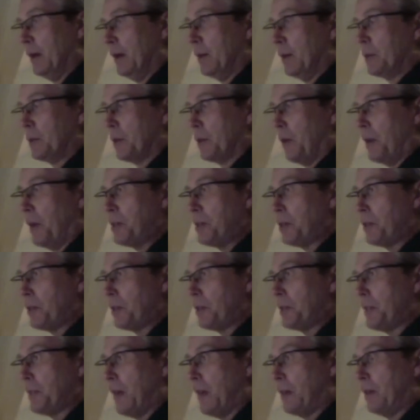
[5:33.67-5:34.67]
So that's going to
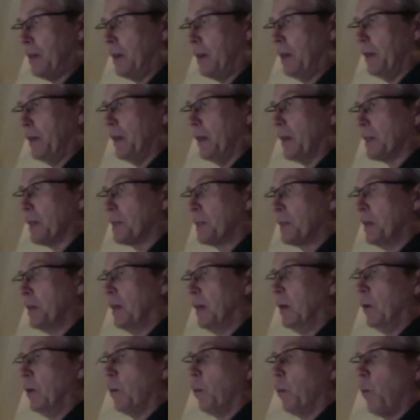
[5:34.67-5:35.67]
sound like this:
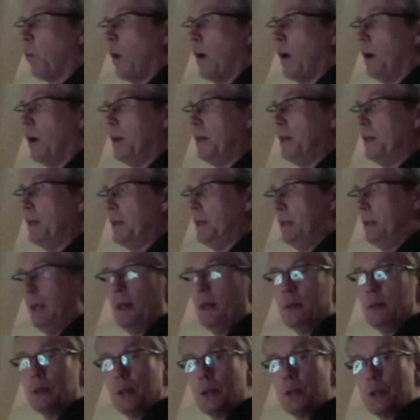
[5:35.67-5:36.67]
one E
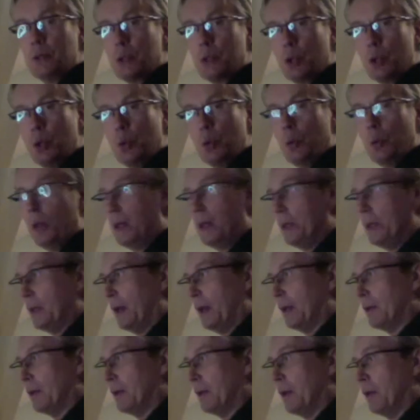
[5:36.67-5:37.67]
under, two E
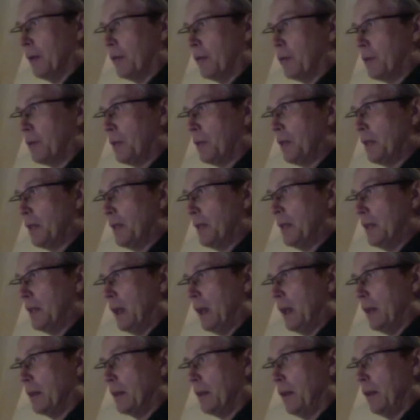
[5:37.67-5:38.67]
under, three E
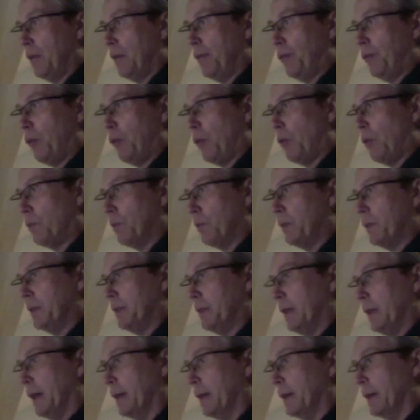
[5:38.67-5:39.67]
under, four
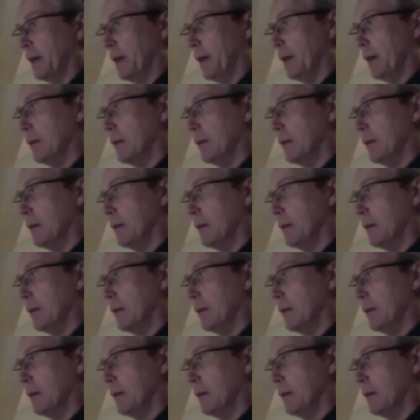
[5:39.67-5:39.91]
E under.